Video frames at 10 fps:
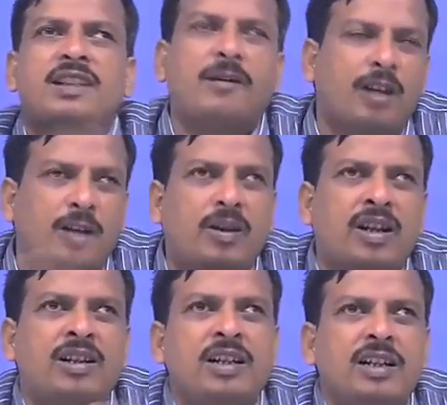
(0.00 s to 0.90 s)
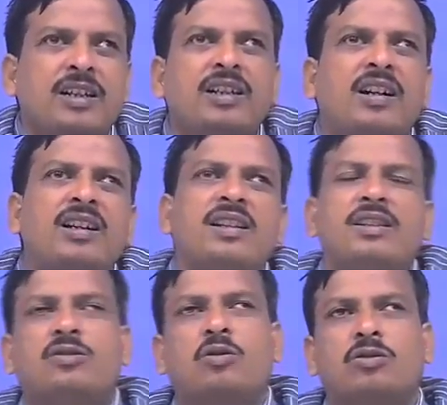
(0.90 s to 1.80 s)
available regarding
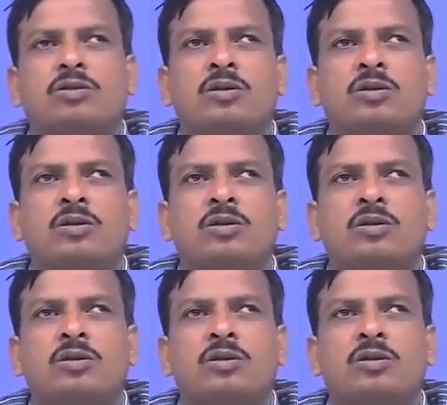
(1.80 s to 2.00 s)
this course?